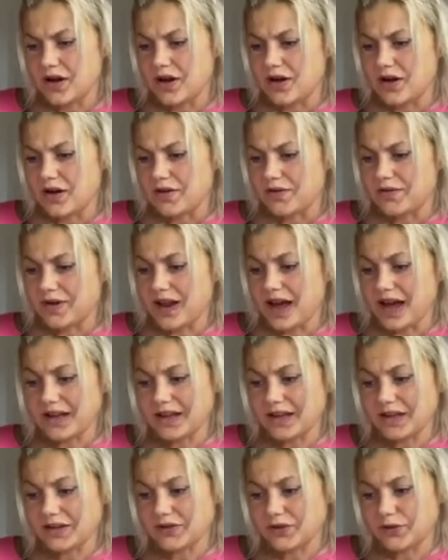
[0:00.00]
flying
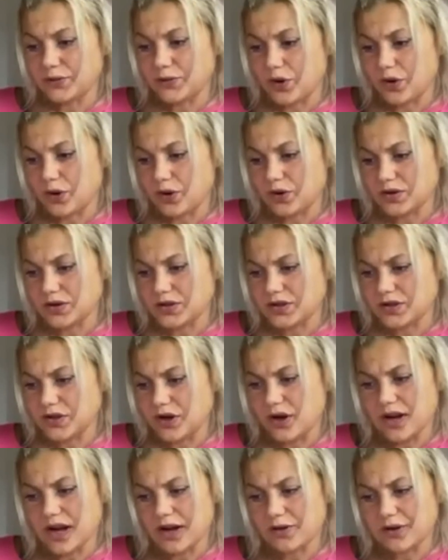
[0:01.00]
into walls, shout
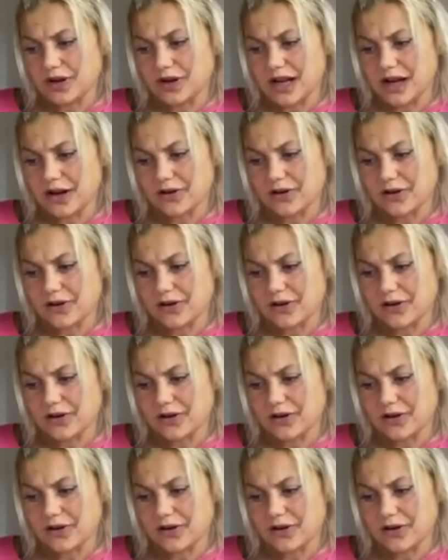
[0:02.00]
out loud